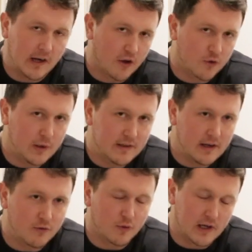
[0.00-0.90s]
last week
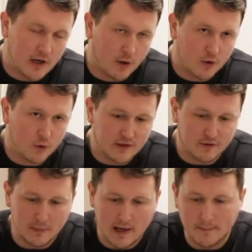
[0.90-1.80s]
didn't really go according
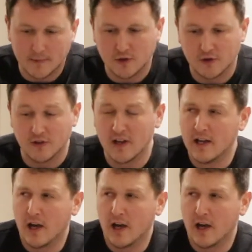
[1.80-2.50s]
to plan because